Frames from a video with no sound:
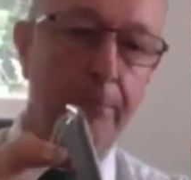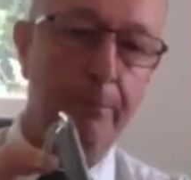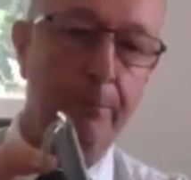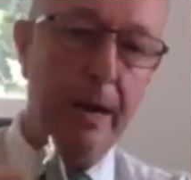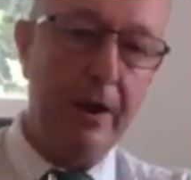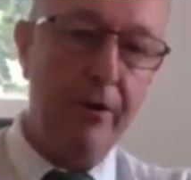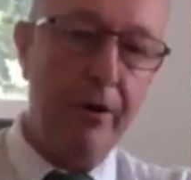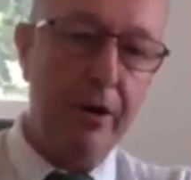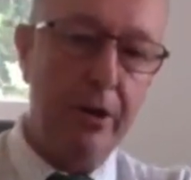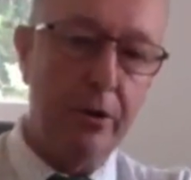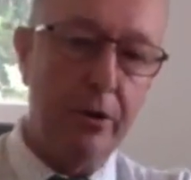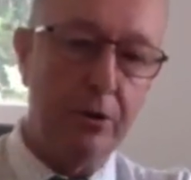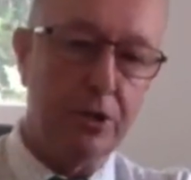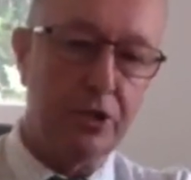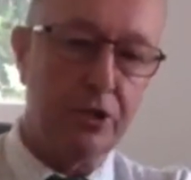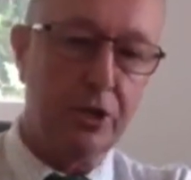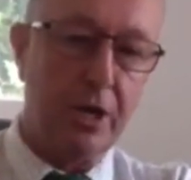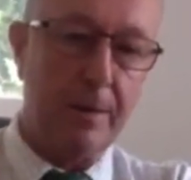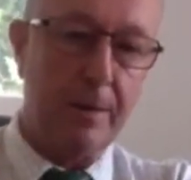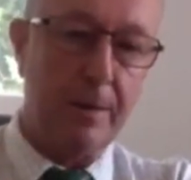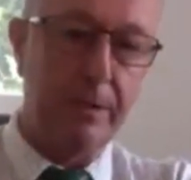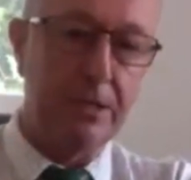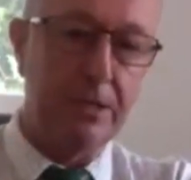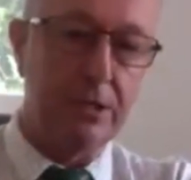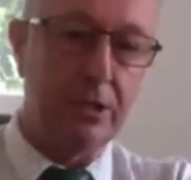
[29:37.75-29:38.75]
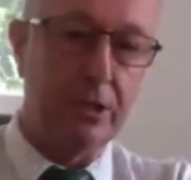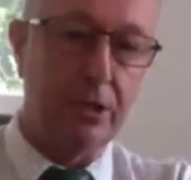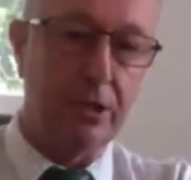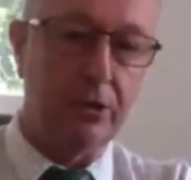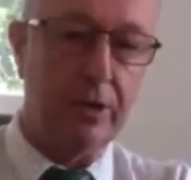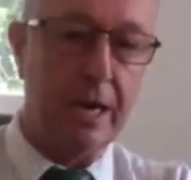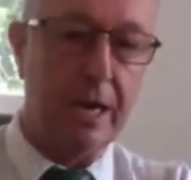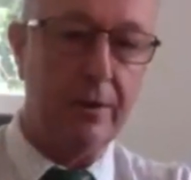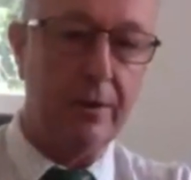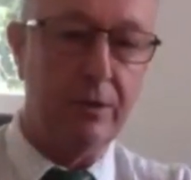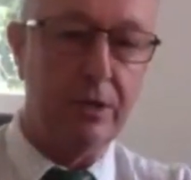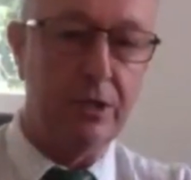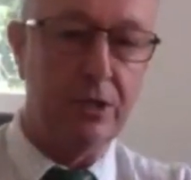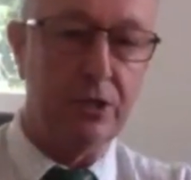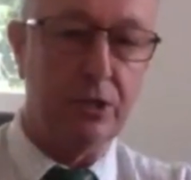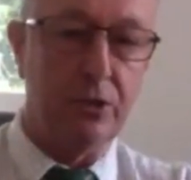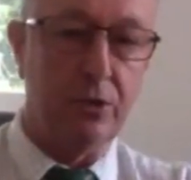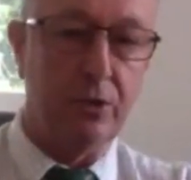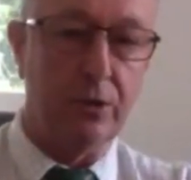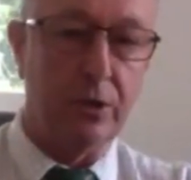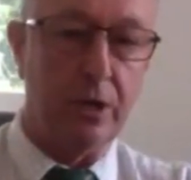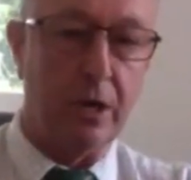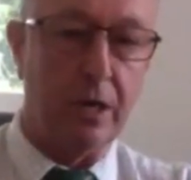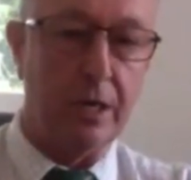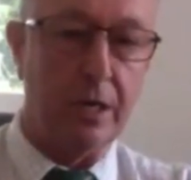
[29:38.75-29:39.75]
Bury your trap into the ground is a
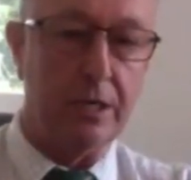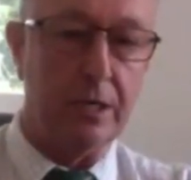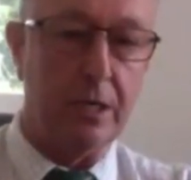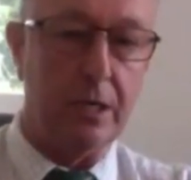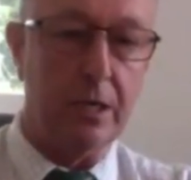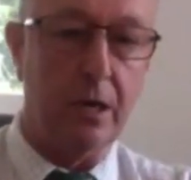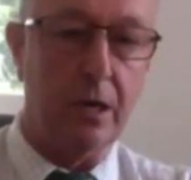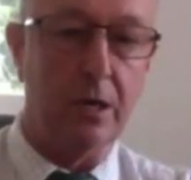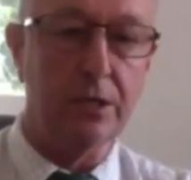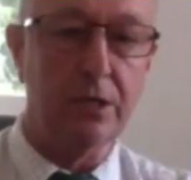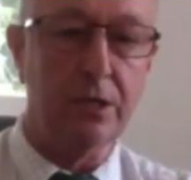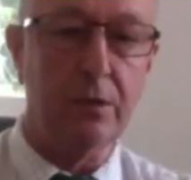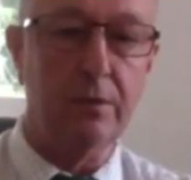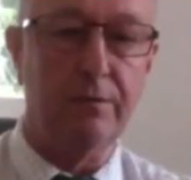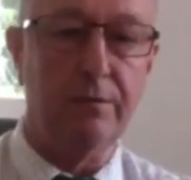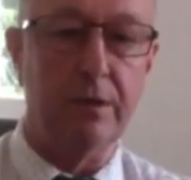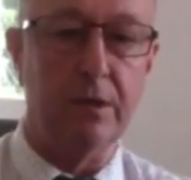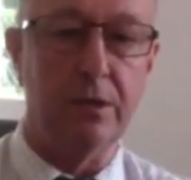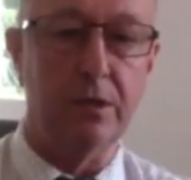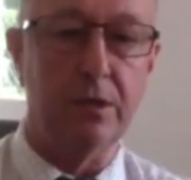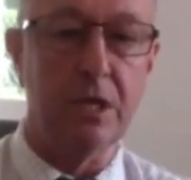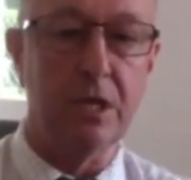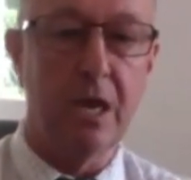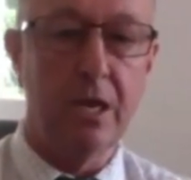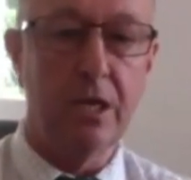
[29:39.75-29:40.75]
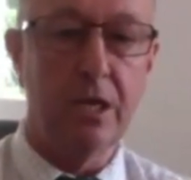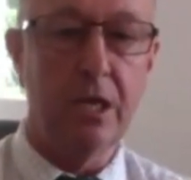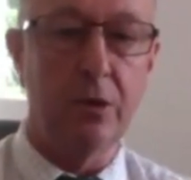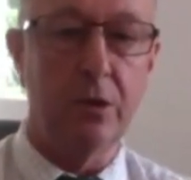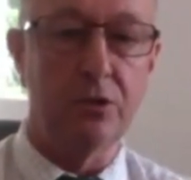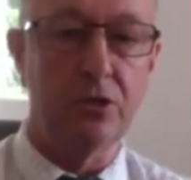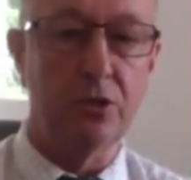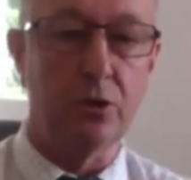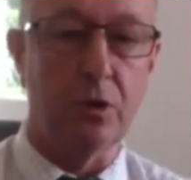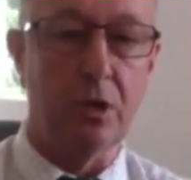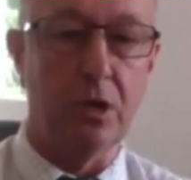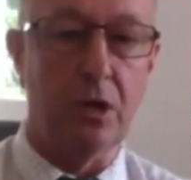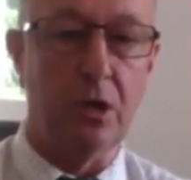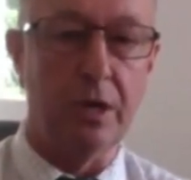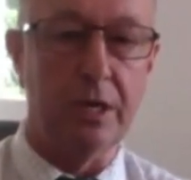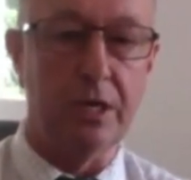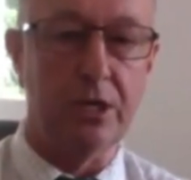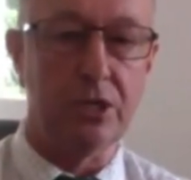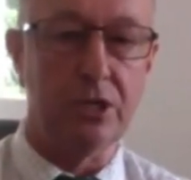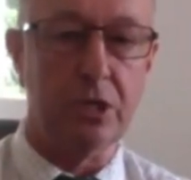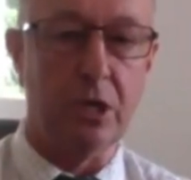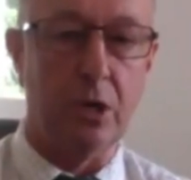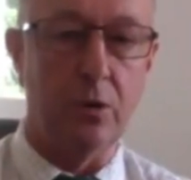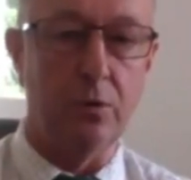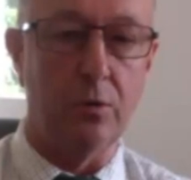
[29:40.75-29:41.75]
good idea. I don't know if you can, you know, sort of
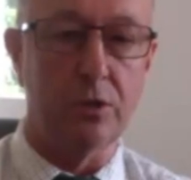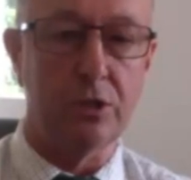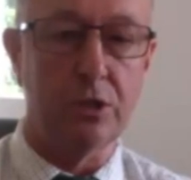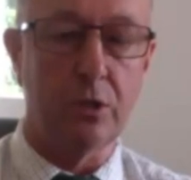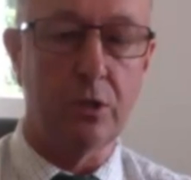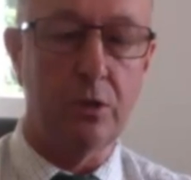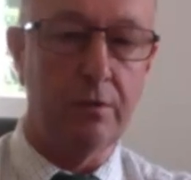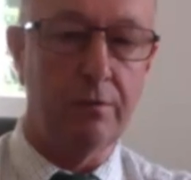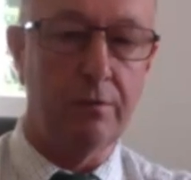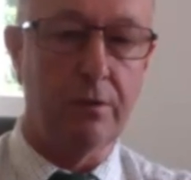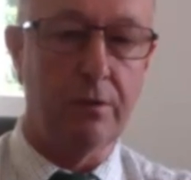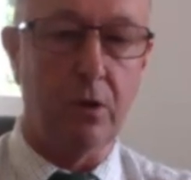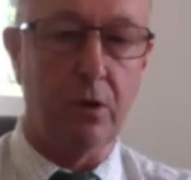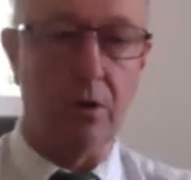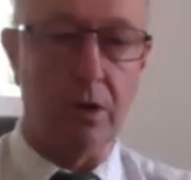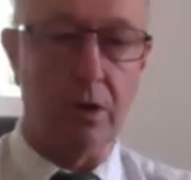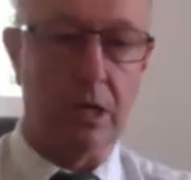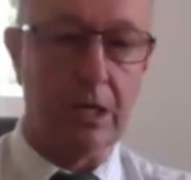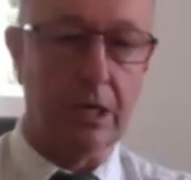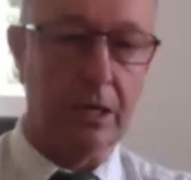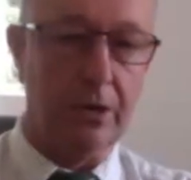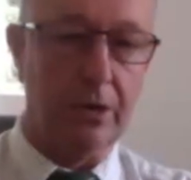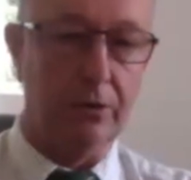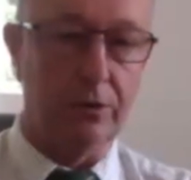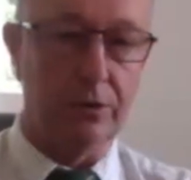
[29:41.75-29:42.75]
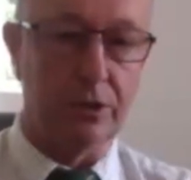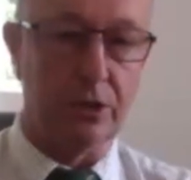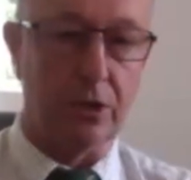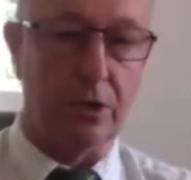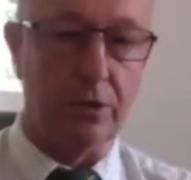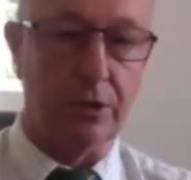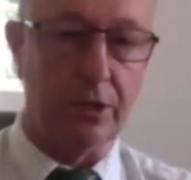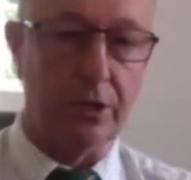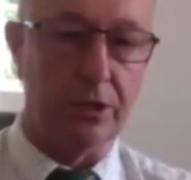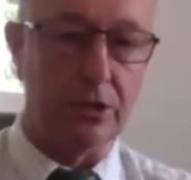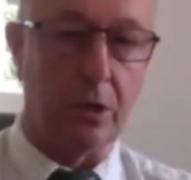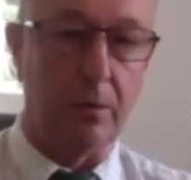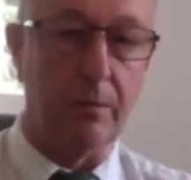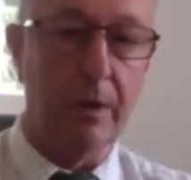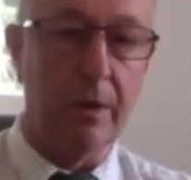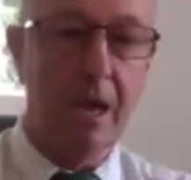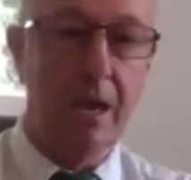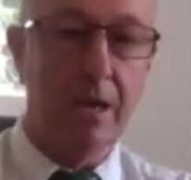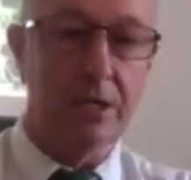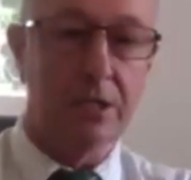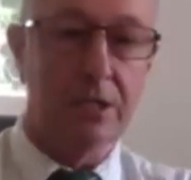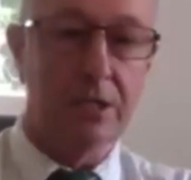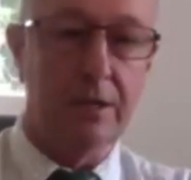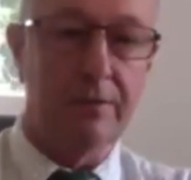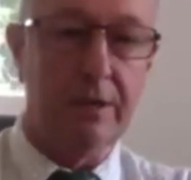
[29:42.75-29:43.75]
like so. So you've got clearance on the top.
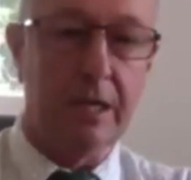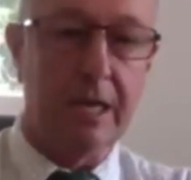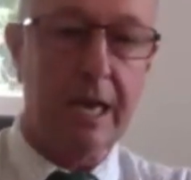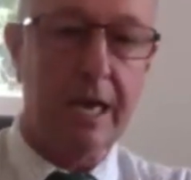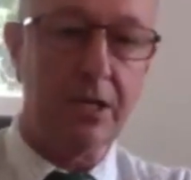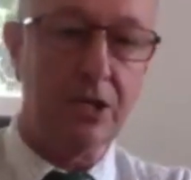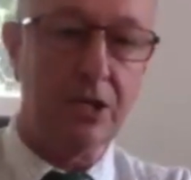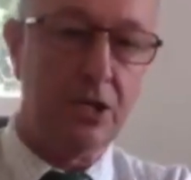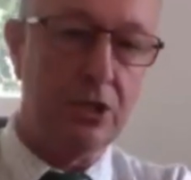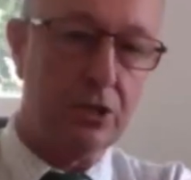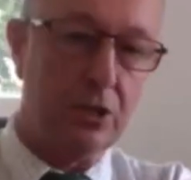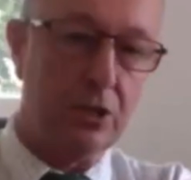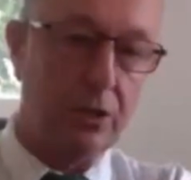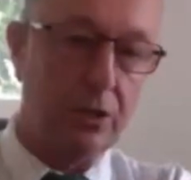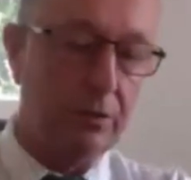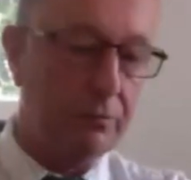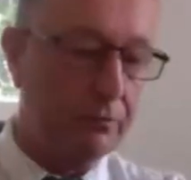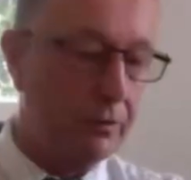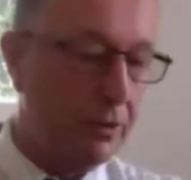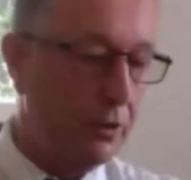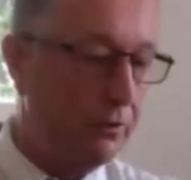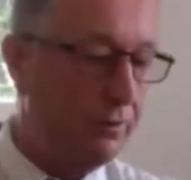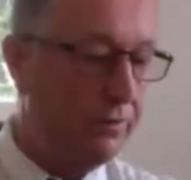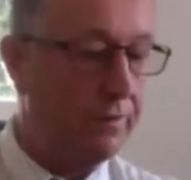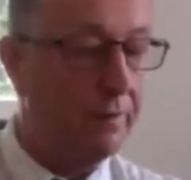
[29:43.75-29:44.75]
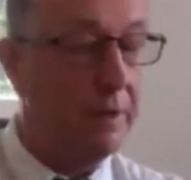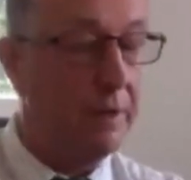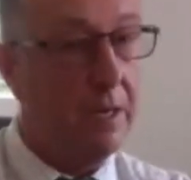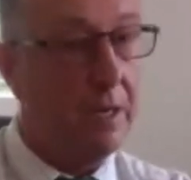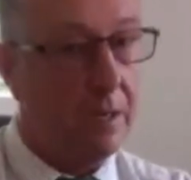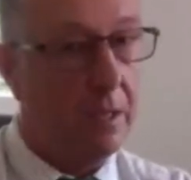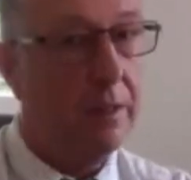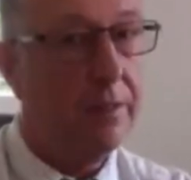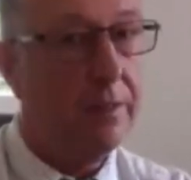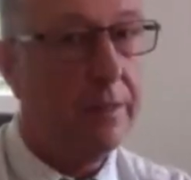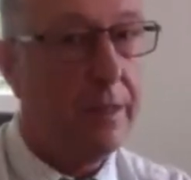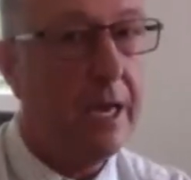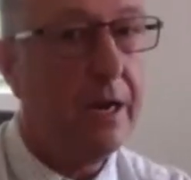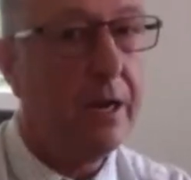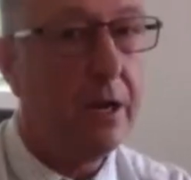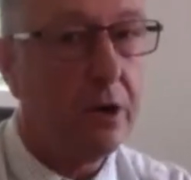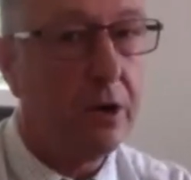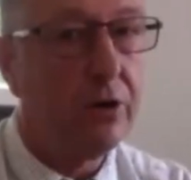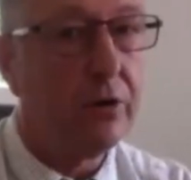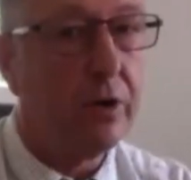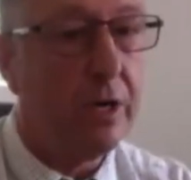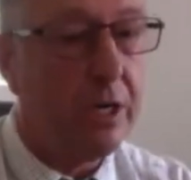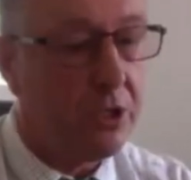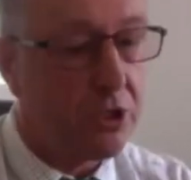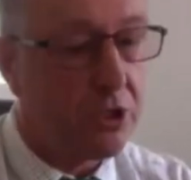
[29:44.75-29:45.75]
So if it catches on the roof, then
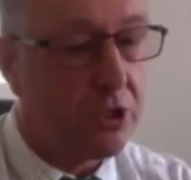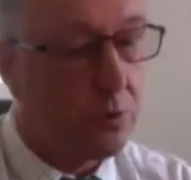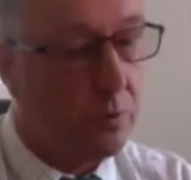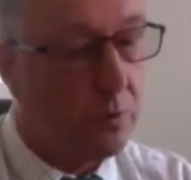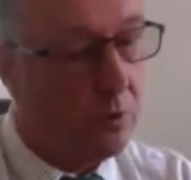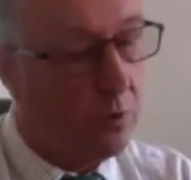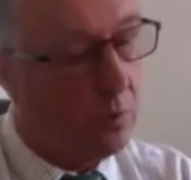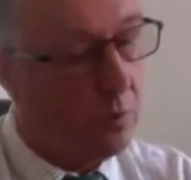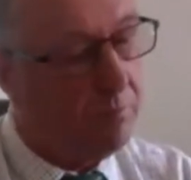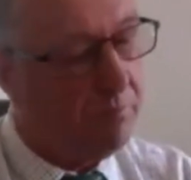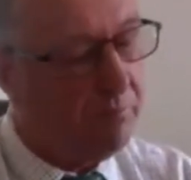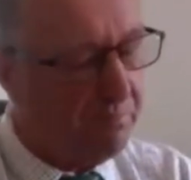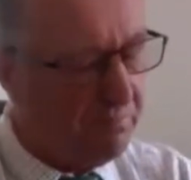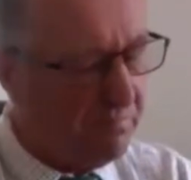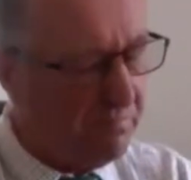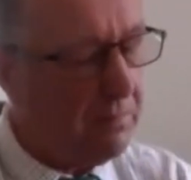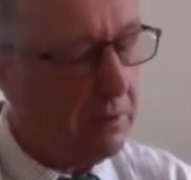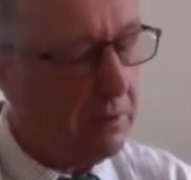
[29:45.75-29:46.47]
a grey squirrel,